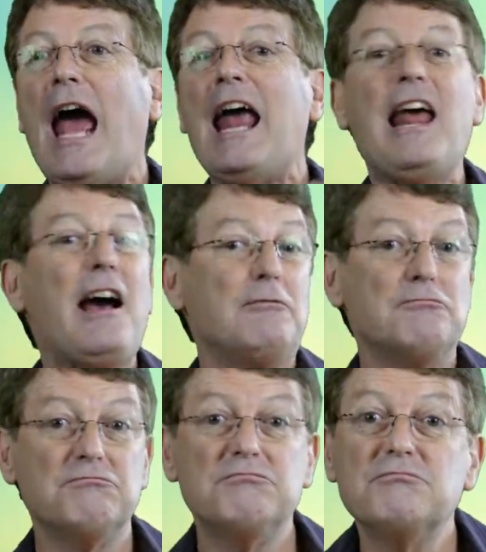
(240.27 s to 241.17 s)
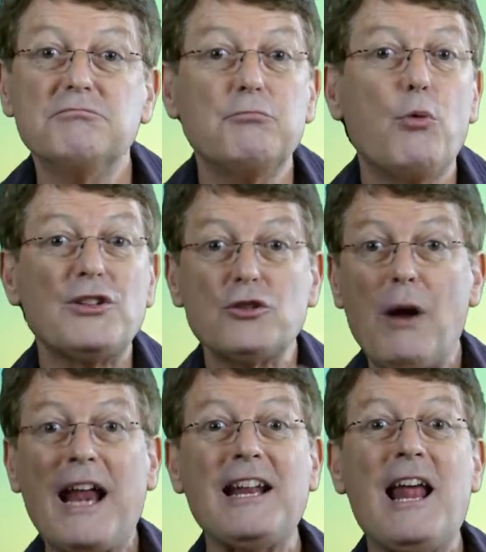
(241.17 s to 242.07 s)
and what's
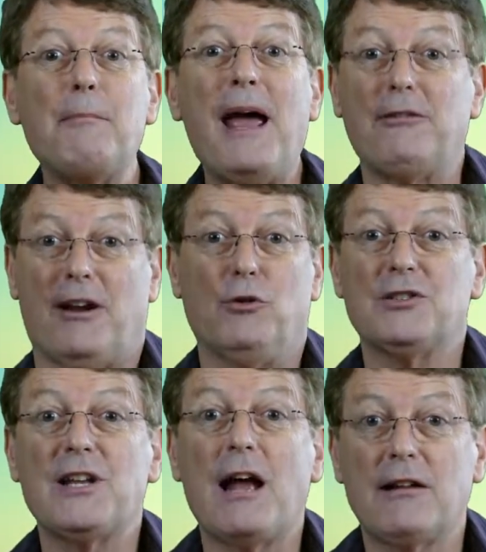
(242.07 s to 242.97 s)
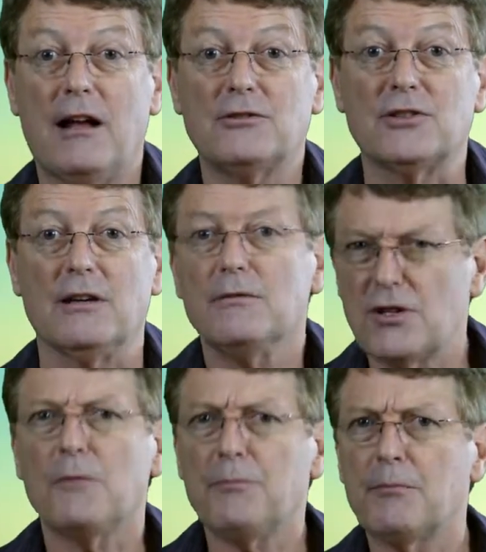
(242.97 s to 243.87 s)
around in our background, what's in our culture.
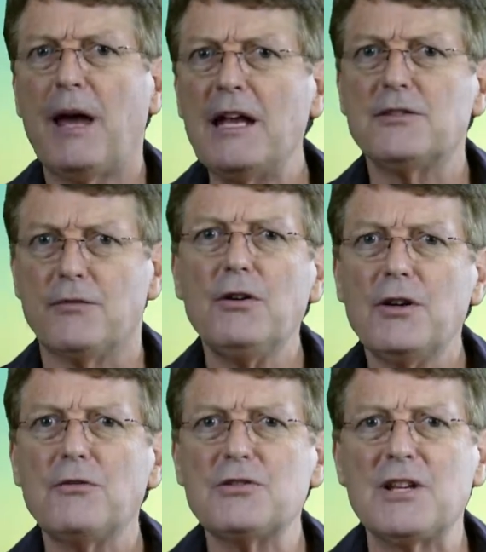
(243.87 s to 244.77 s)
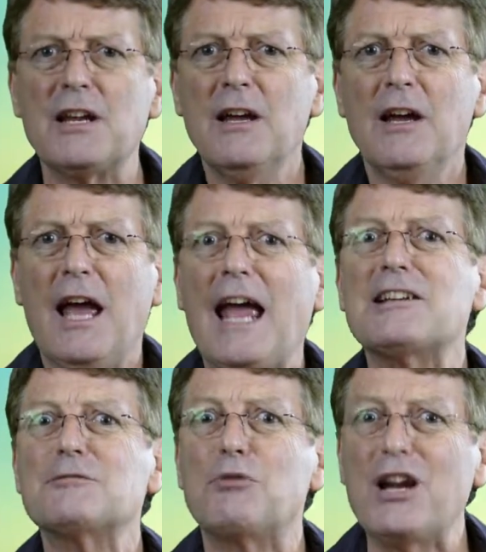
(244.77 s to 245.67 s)
So pain's a very interesting
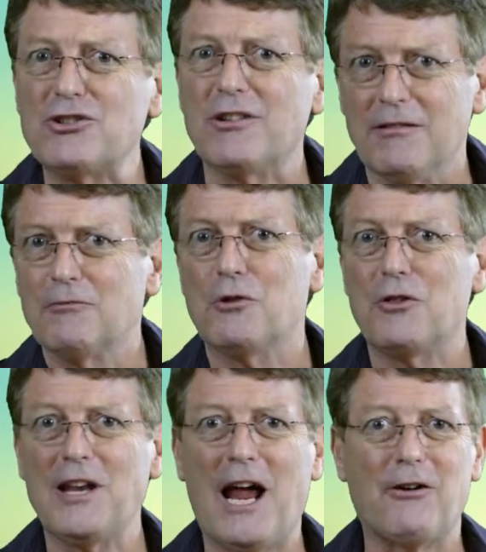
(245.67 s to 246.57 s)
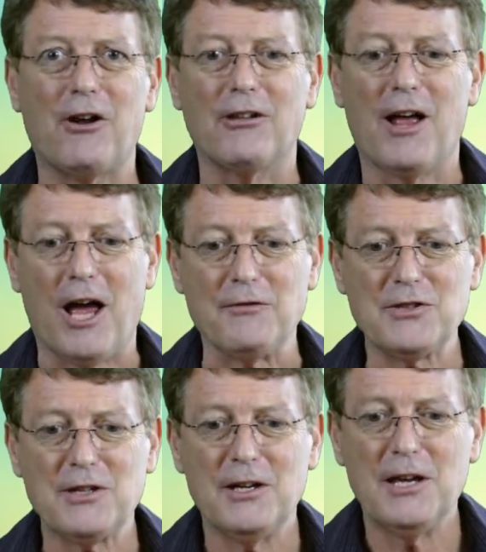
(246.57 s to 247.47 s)
expression within our own
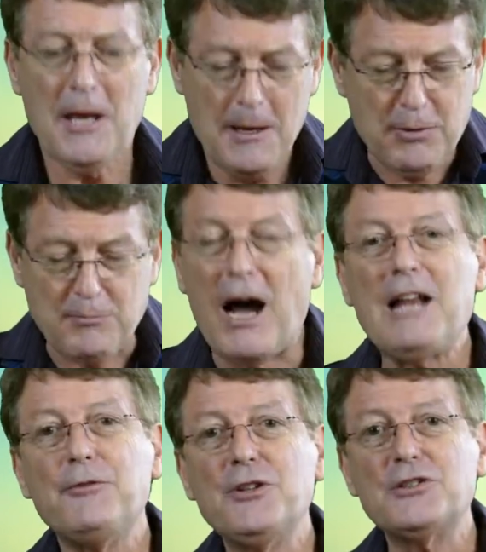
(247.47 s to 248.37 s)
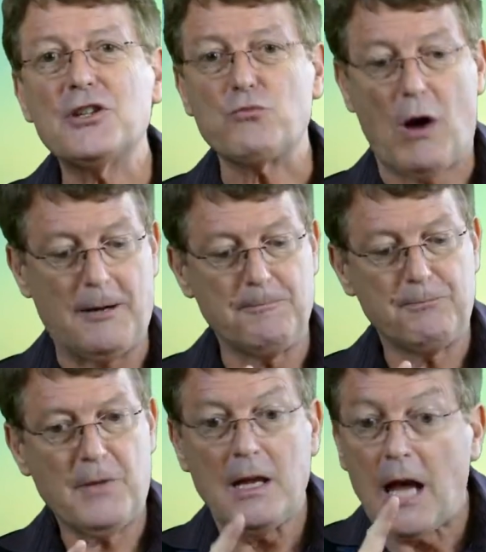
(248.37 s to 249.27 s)
lives. But mindfulness is one.
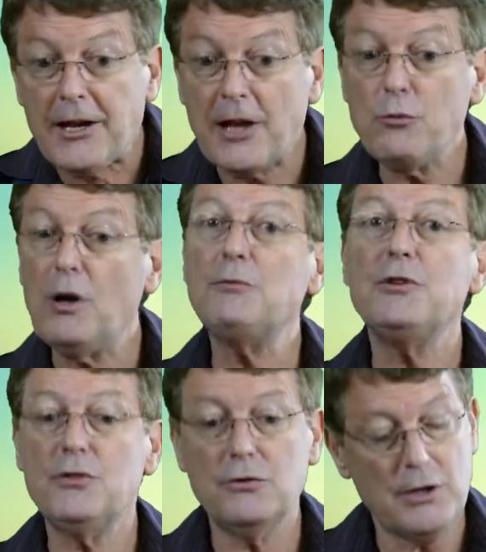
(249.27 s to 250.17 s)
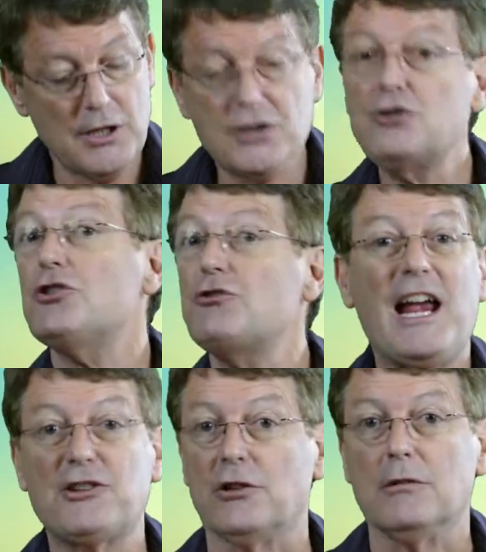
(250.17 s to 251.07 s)
Another way we do is a
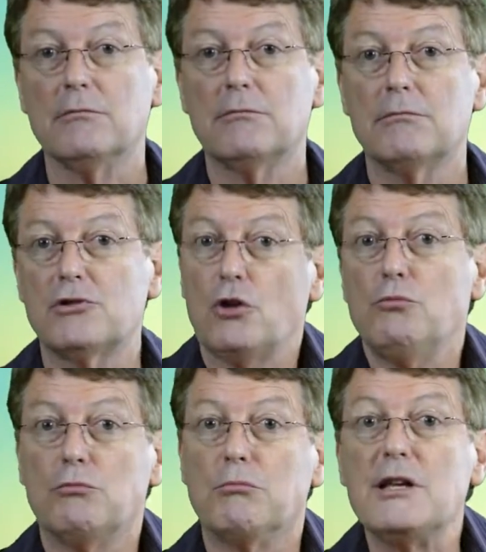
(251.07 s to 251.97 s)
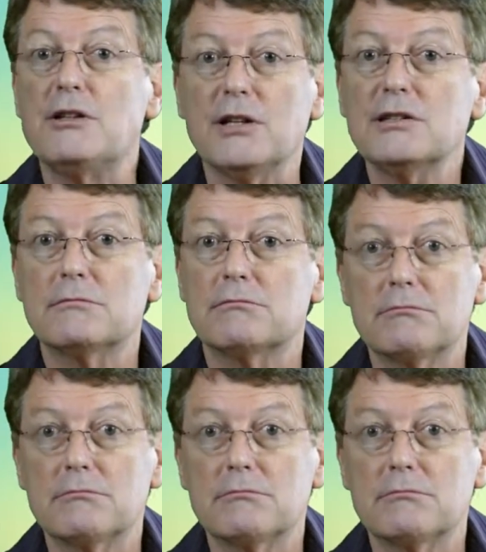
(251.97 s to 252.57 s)
distraction. So we just